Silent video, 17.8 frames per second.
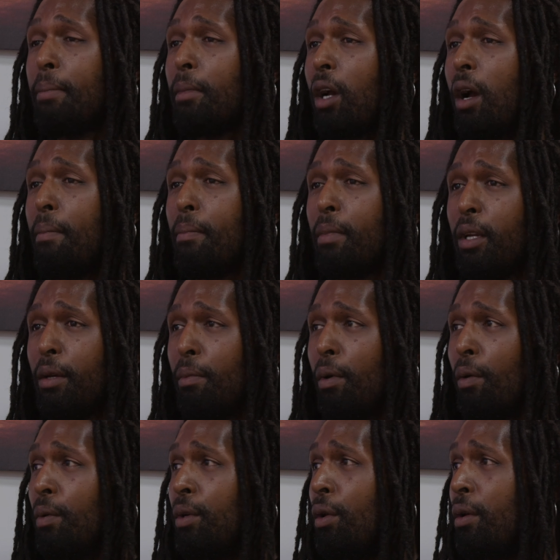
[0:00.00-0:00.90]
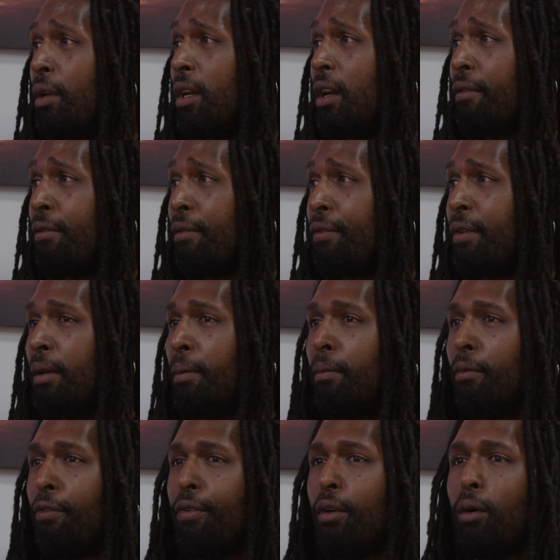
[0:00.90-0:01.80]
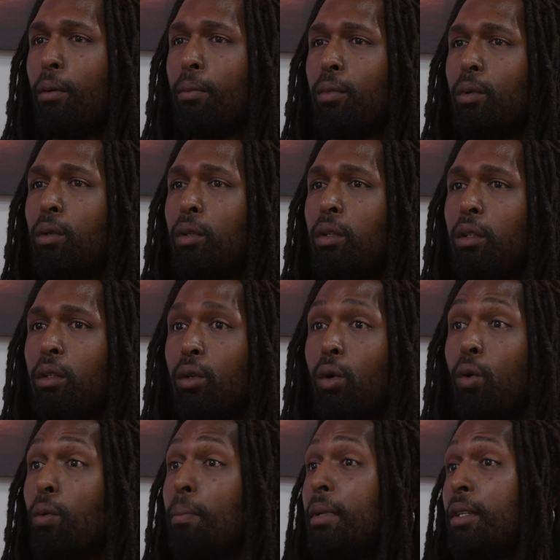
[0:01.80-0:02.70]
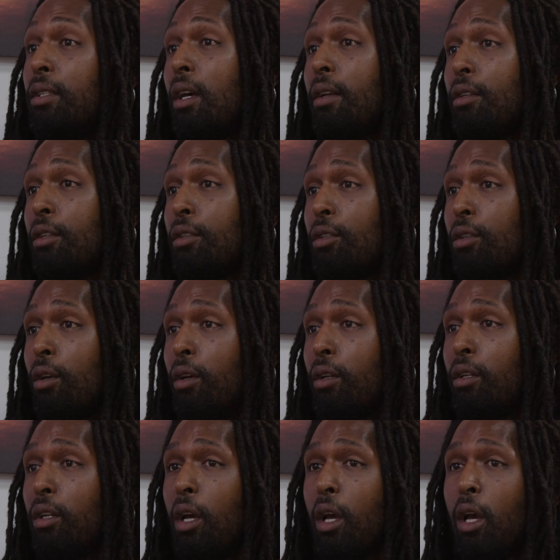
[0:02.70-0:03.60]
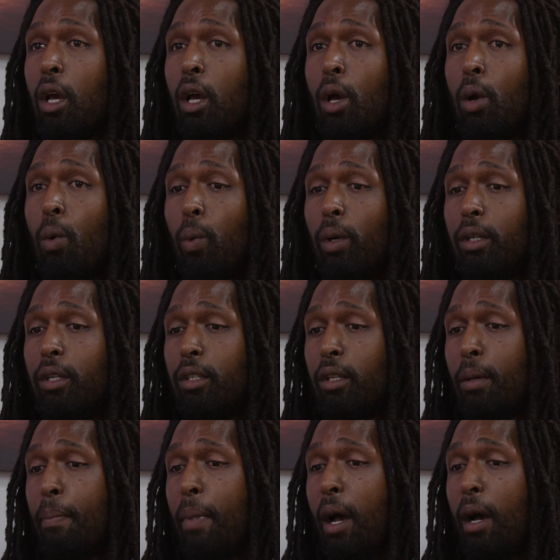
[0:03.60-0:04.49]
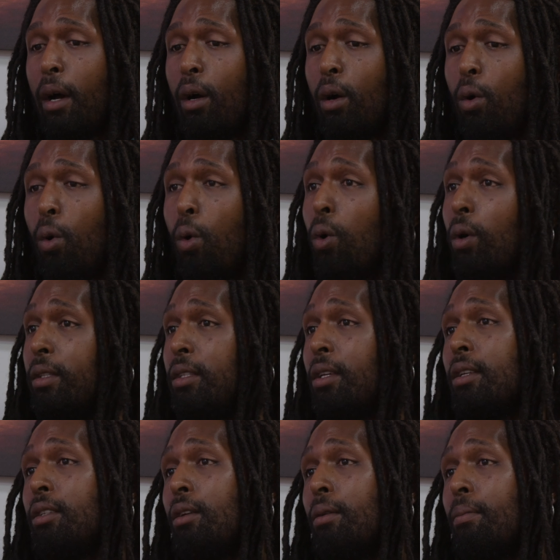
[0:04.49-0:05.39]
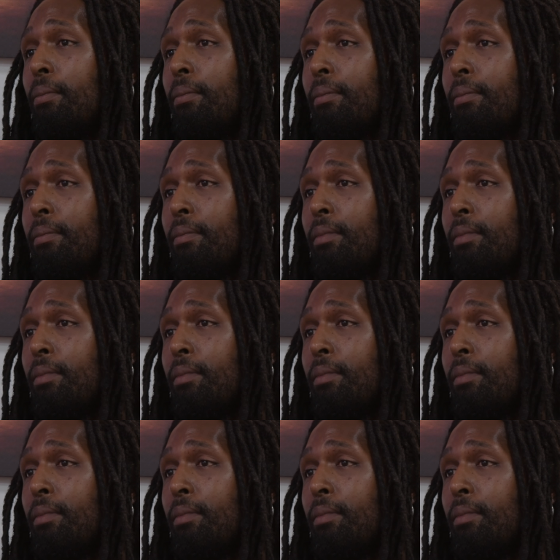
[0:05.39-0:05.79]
same company, but we're doing another film called Misunderstood, which is about autism.